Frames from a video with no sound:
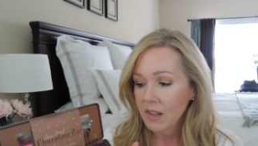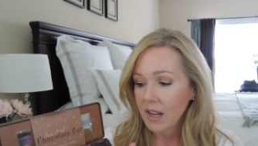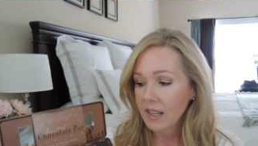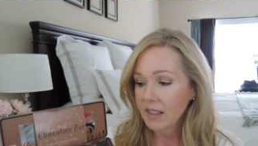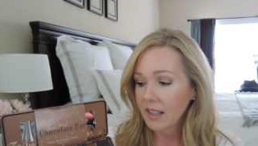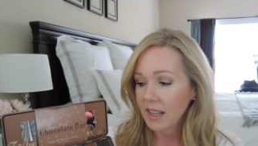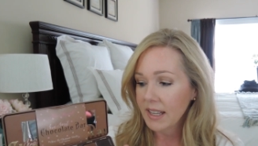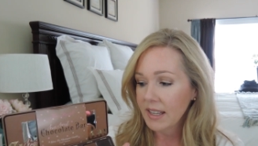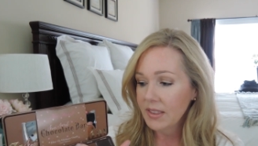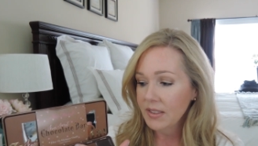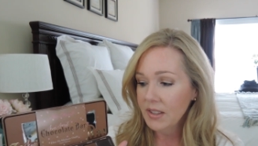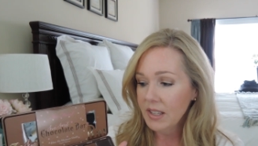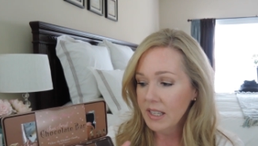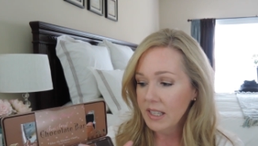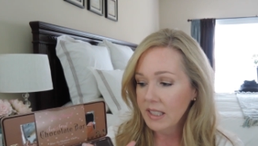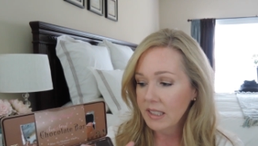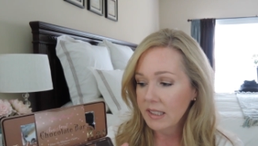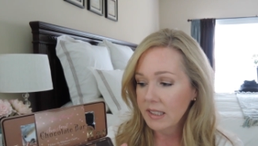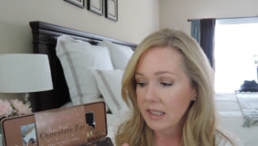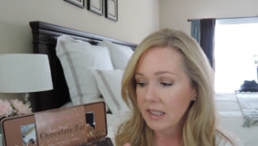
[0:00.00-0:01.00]
And like
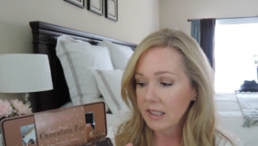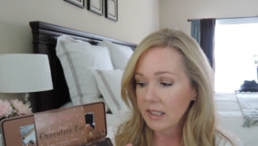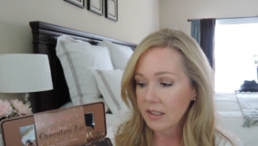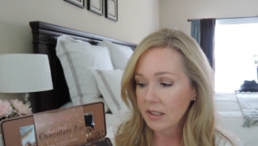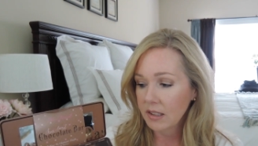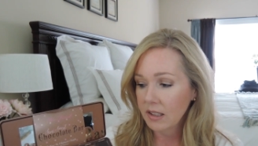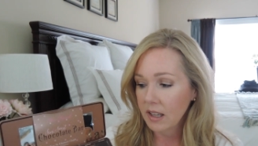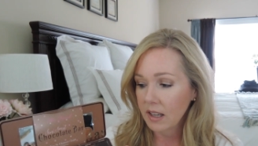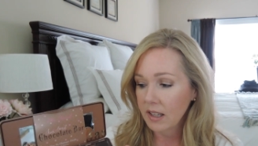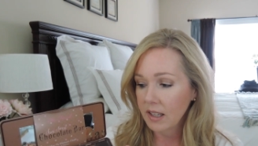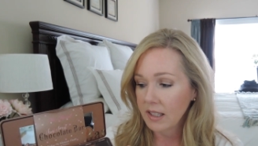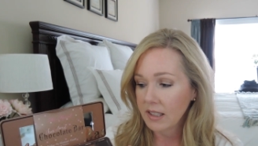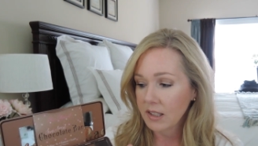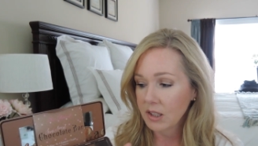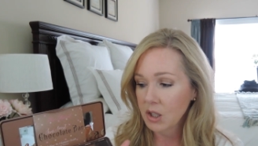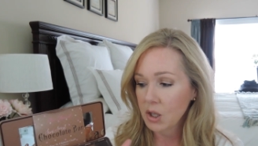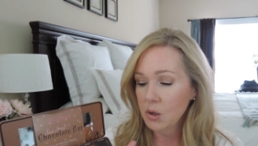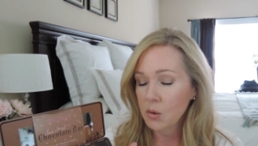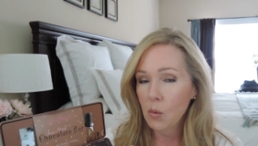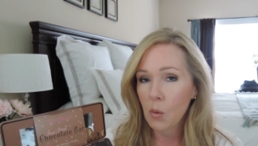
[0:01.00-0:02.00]
this is
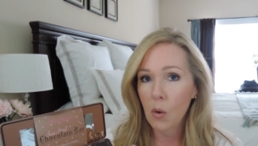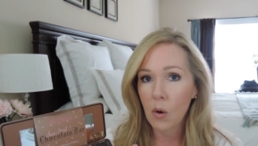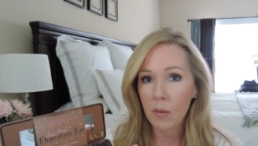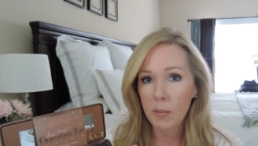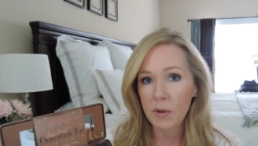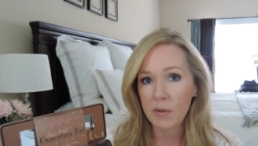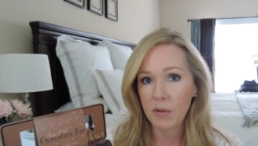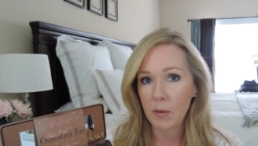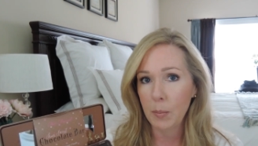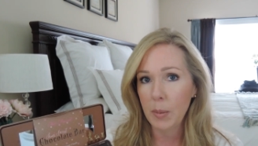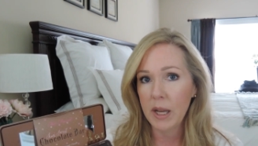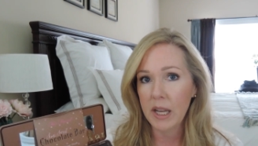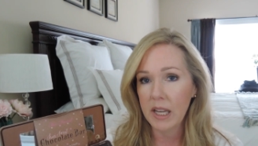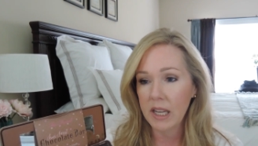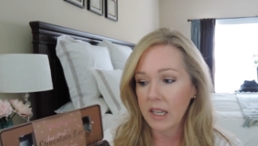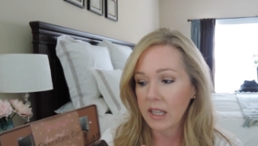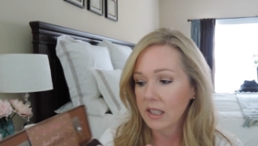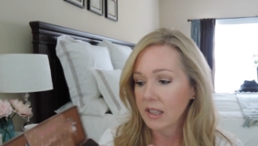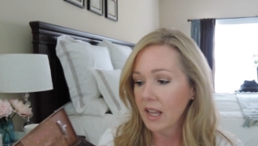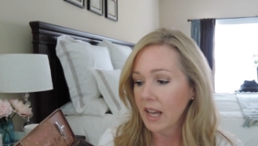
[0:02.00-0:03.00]
is too warm of a
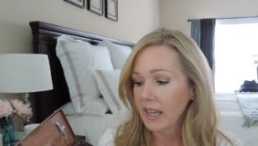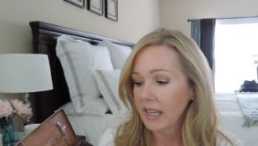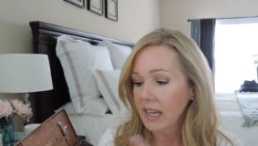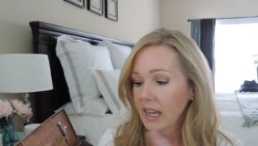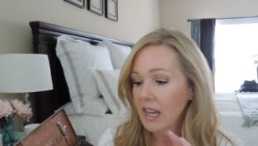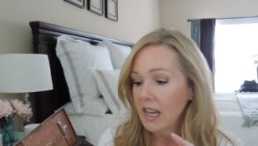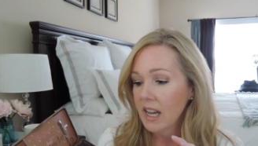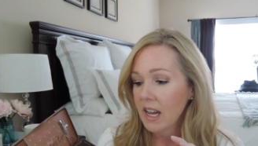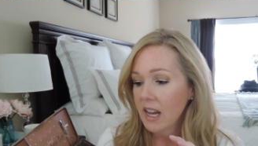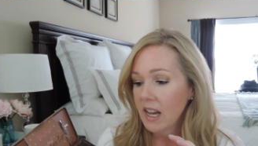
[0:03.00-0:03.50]
pink. Like